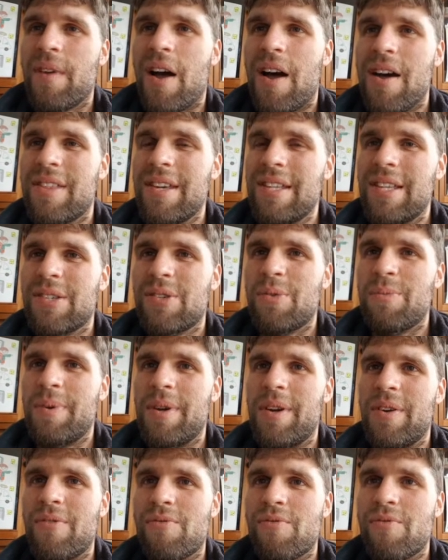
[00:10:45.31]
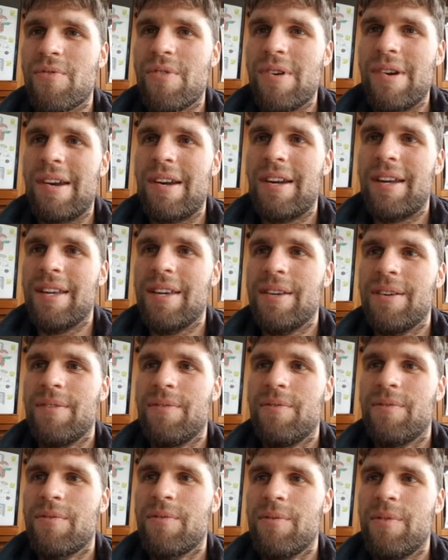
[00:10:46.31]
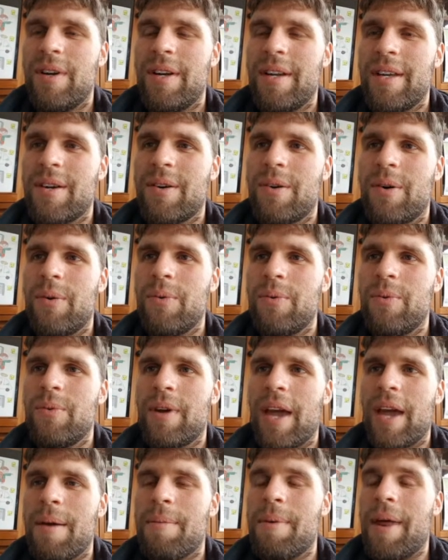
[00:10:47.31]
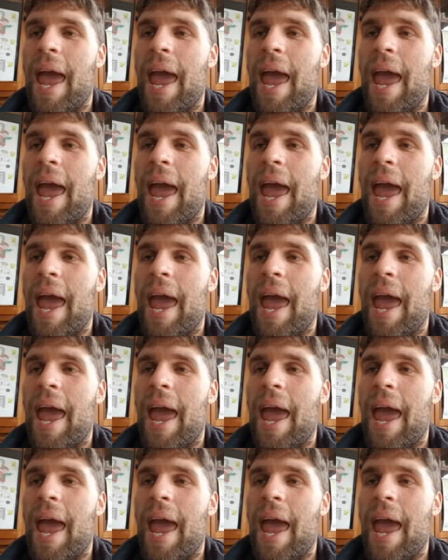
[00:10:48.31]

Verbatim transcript: I think this will be a really really cool game.